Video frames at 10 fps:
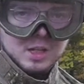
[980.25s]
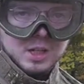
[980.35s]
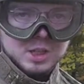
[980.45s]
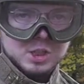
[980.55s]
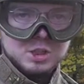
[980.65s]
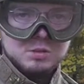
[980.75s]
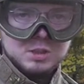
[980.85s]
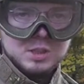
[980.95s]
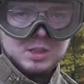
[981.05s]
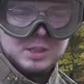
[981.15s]
It
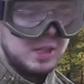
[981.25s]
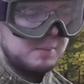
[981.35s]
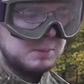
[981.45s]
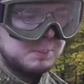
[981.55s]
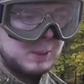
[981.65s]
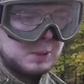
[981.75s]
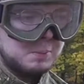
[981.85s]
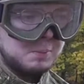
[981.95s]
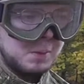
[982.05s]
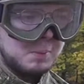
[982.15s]
shoots the same speed,
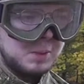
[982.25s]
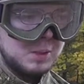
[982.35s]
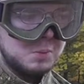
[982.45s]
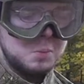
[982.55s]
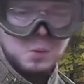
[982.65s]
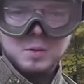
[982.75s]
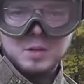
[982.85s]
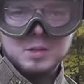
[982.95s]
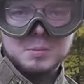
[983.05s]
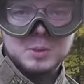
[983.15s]
maybe 1
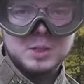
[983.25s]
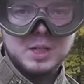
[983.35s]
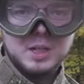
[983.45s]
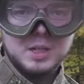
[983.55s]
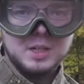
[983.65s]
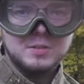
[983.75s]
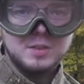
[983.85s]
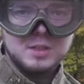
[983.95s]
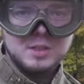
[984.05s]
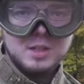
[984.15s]
round per second
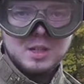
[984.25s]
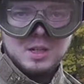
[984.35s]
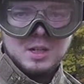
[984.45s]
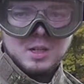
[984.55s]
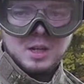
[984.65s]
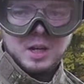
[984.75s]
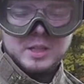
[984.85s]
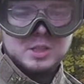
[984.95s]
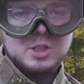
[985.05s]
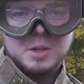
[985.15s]
different.
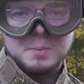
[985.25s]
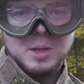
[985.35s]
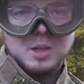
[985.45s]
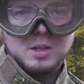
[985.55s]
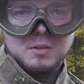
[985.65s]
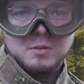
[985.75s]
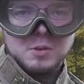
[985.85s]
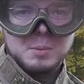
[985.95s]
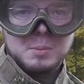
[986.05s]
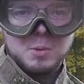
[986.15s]
I just dropped that in
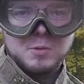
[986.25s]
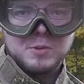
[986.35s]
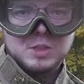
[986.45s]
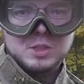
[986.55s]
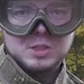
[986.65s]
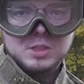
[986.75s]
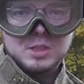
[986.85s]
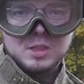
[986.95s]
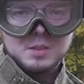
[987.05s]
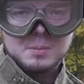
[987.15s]
for a bit more
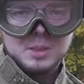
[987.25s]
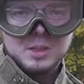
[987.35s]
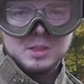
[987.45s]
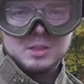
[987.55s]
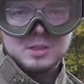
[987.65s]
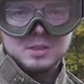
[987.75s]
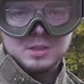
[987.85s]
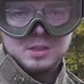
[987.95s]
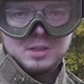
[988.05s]
efficiency because